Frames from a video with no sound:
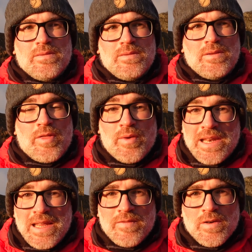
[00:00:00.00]
the
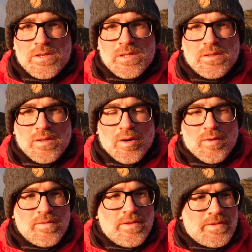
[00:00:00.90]
3D version
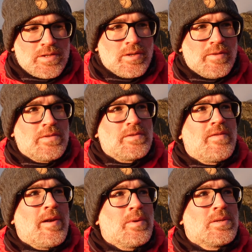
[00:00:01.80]
of the Photographer's
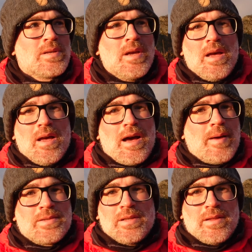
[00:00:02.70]
Ephemeris
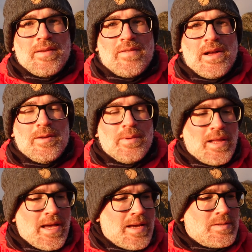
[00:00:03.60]
absolutely invaluable.
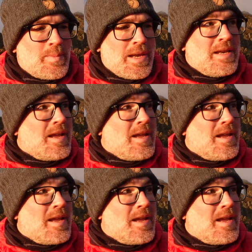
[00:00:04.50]
It has been